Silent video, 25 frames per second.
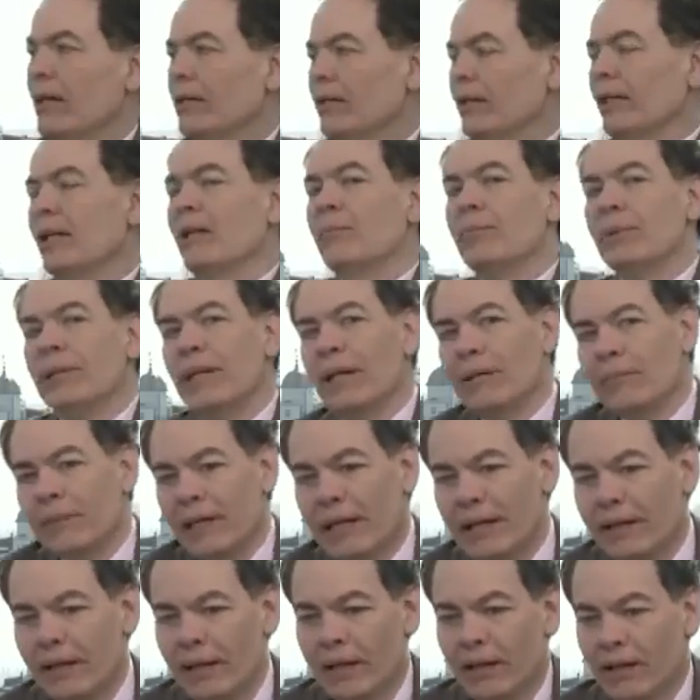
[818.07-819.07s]
Okay, the
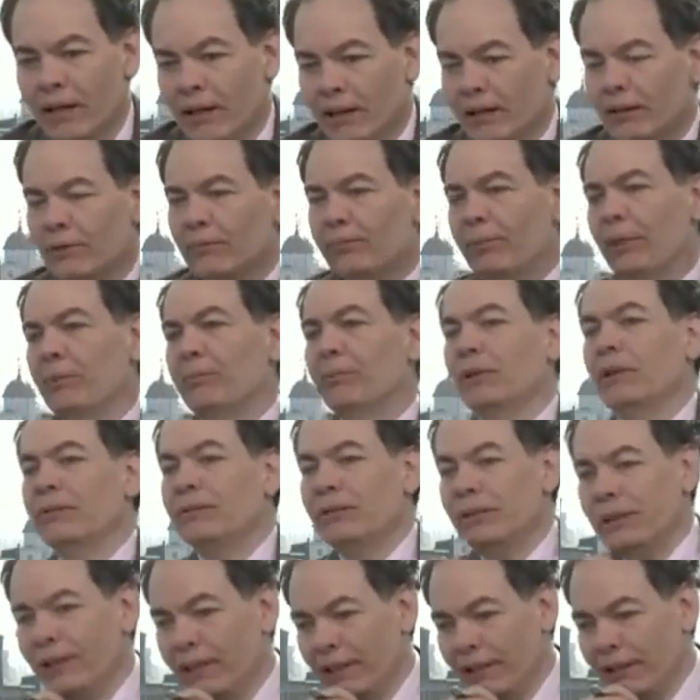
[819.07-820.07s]
LBMA, people
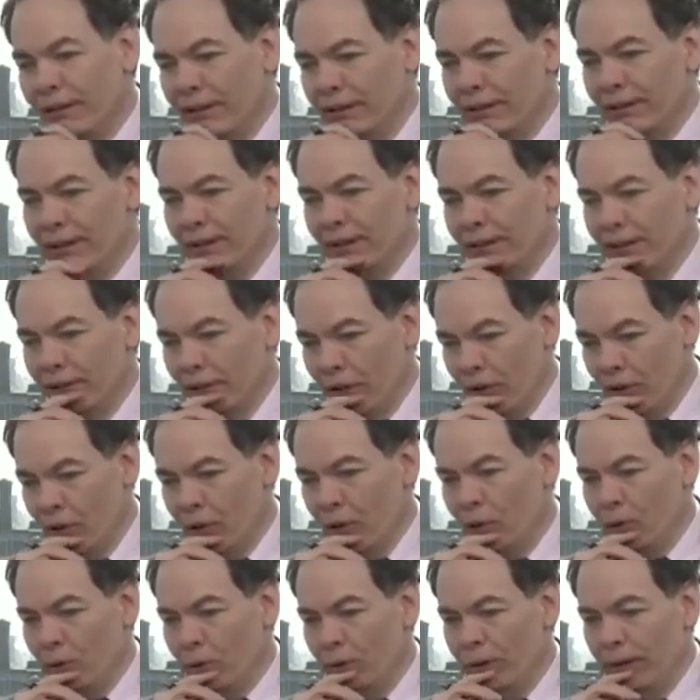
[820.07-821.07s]
have seen
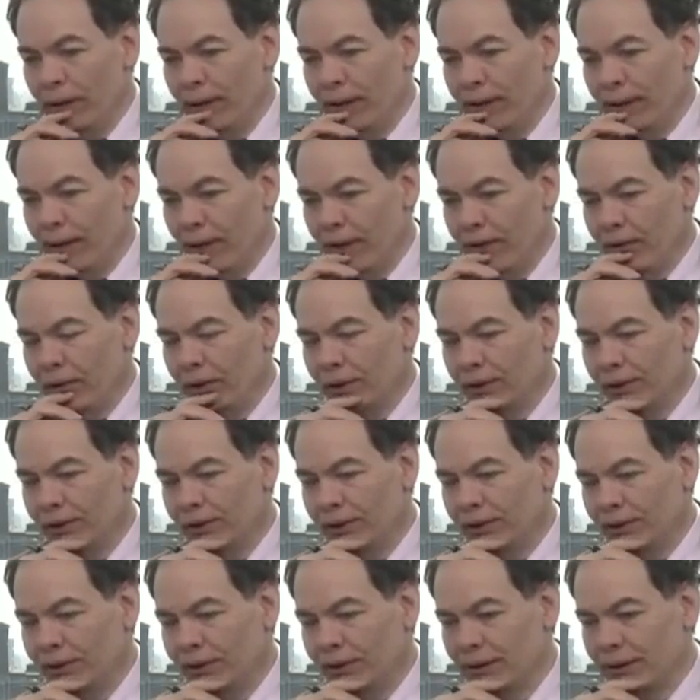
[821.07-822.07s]
you and
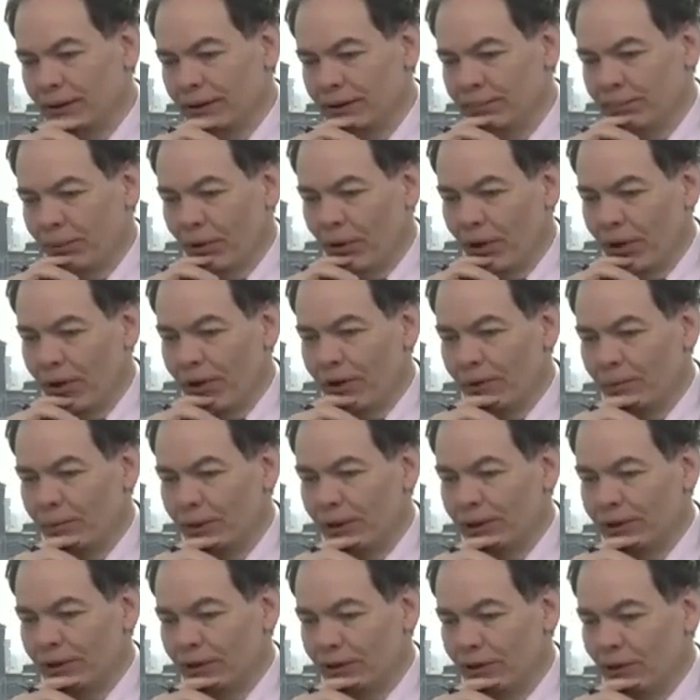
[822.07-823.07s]
others, part of
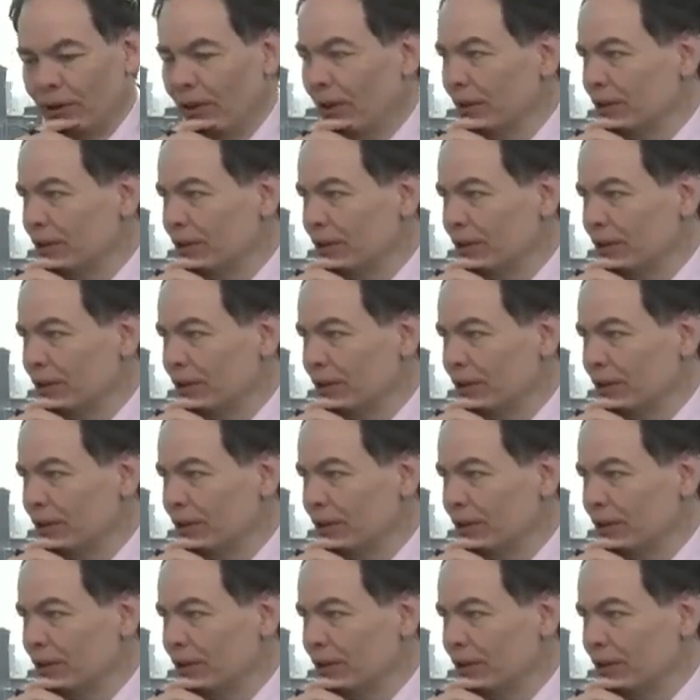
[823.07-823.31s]
the recent